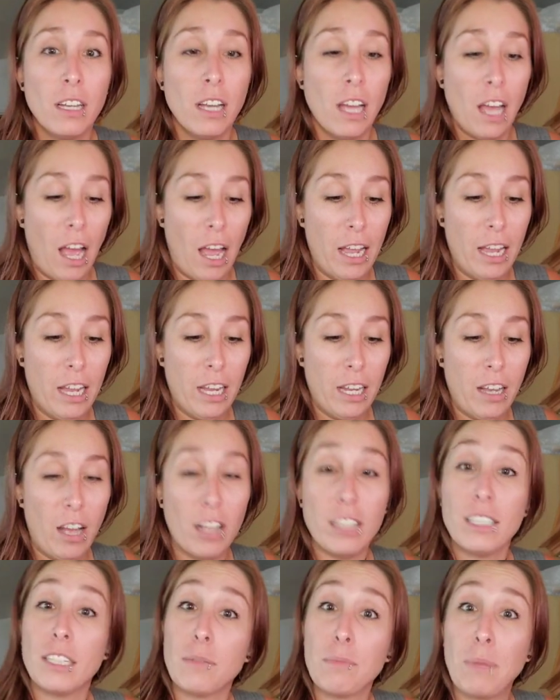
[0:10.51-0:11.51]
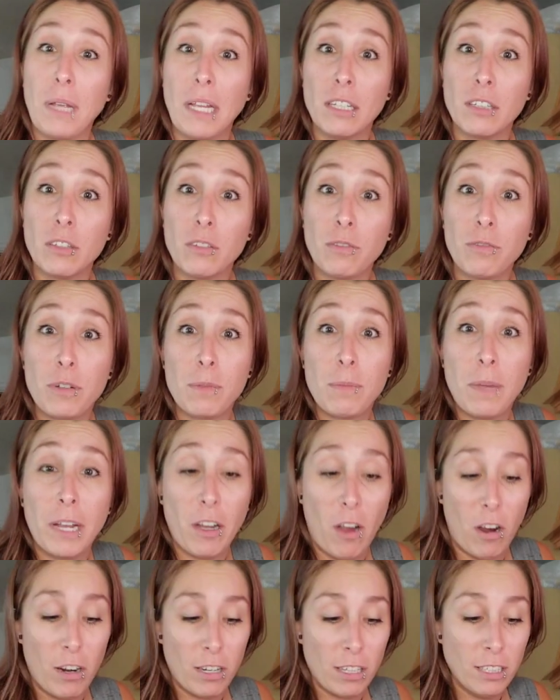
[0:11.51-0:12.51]
I got some basil from my
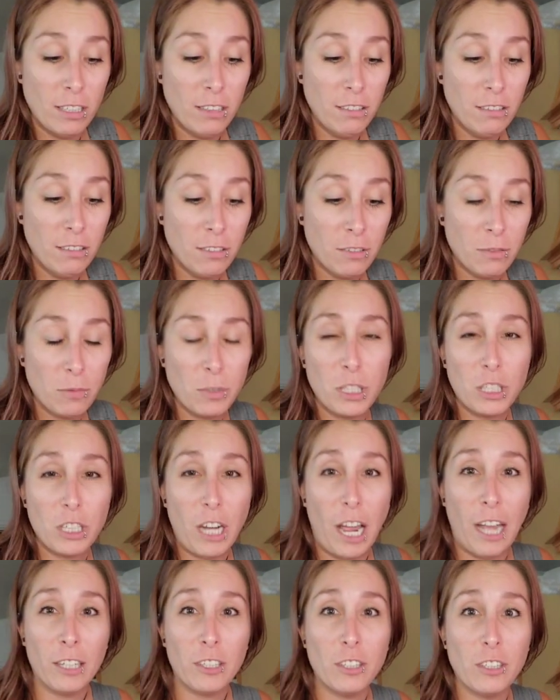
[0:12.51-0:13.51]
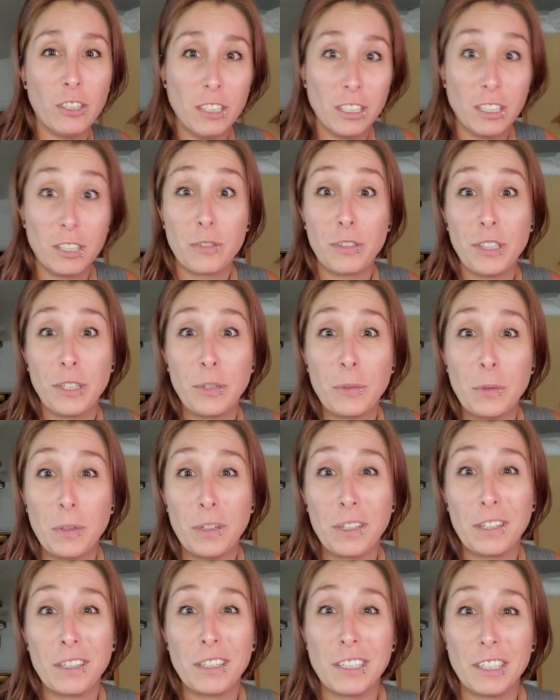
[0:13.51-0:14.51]
garden, which actually is really cool
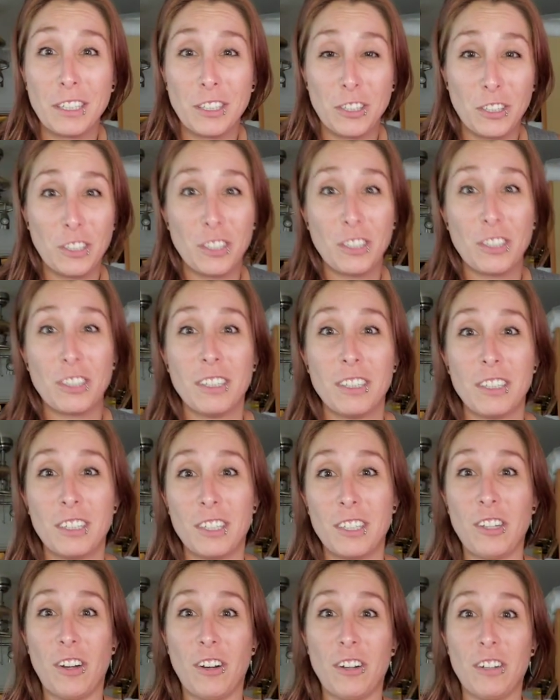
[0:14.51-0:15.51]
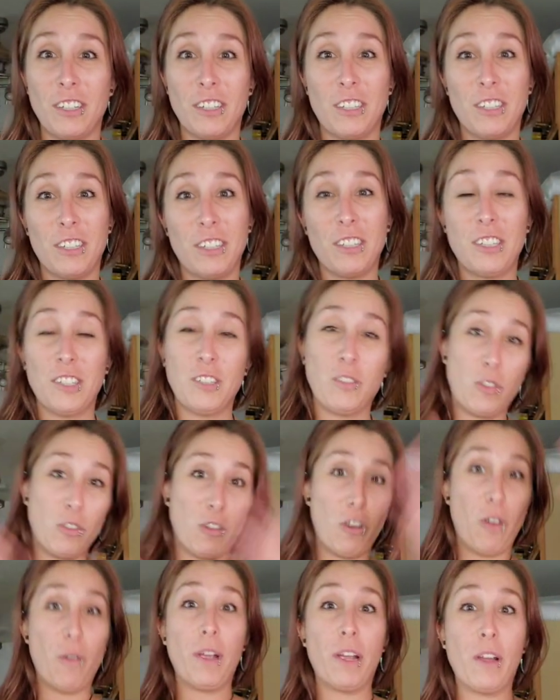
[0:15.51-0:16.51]
because it just started
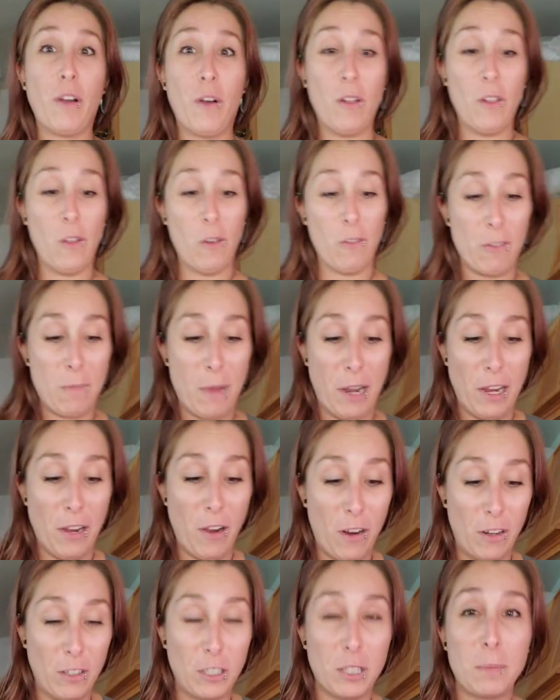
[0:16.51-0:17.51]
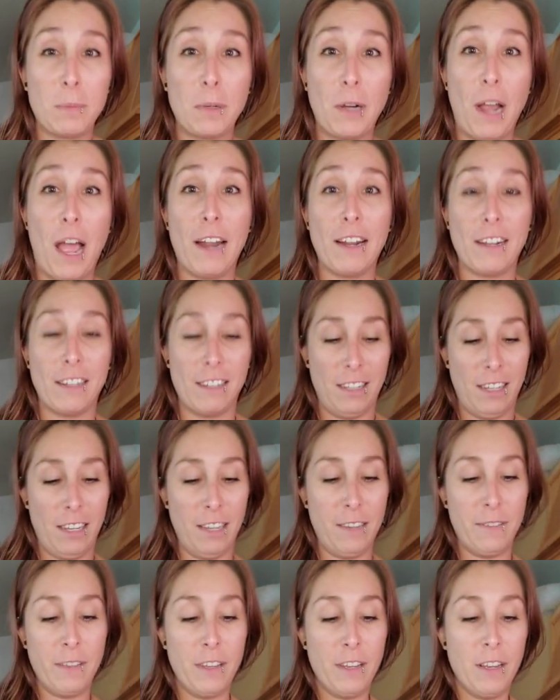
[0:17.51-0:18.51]
growing all over my yard sporadically.
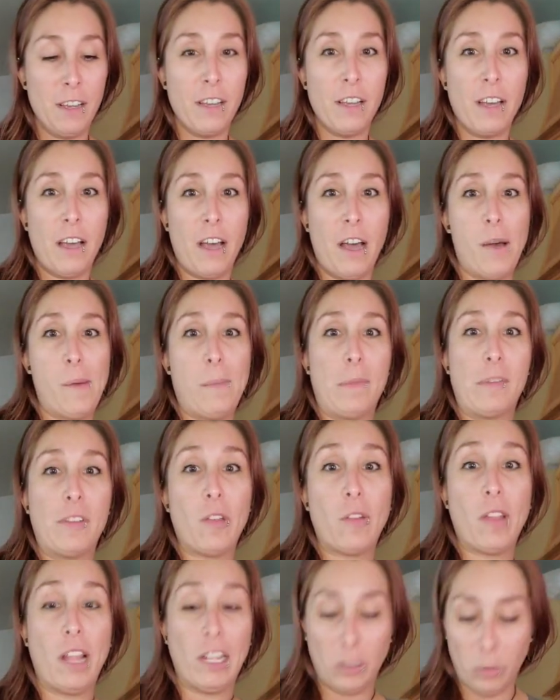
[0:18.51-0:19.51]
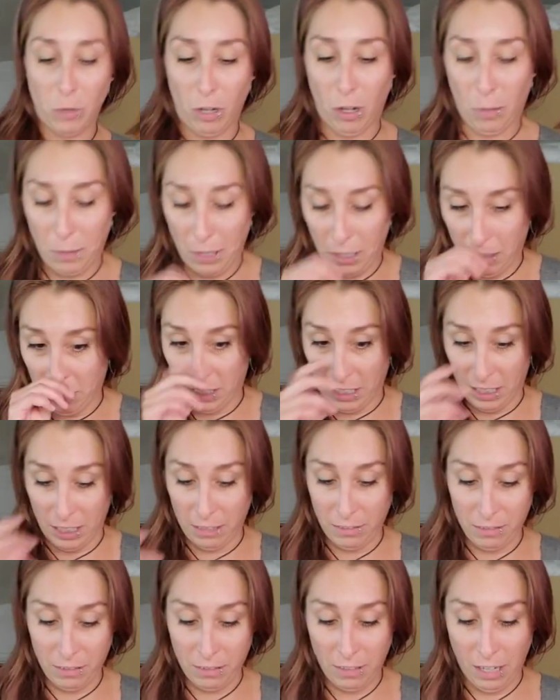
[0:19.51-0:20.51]
So that's what I'll be
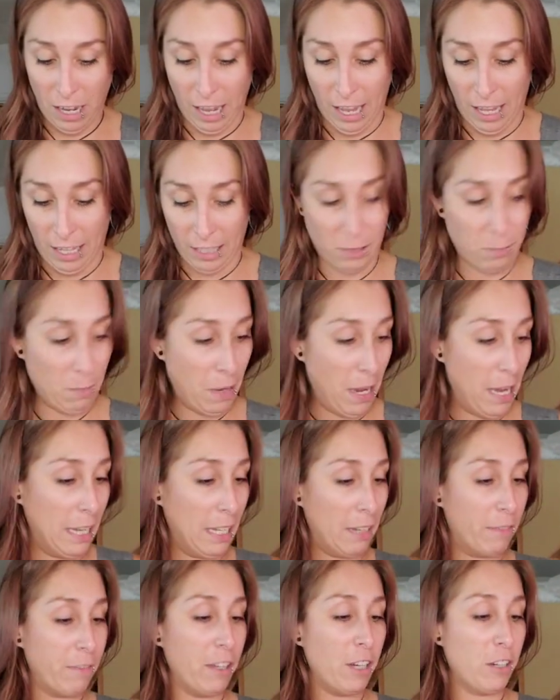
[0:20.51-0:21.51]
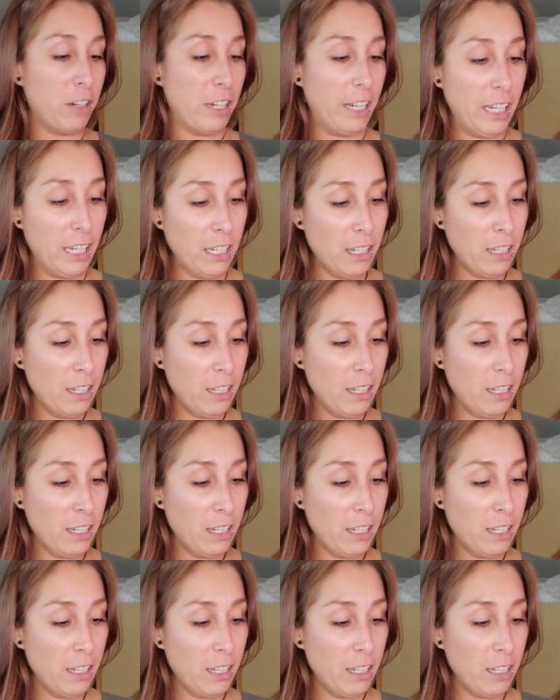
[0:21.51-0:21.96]
using as my leafy green.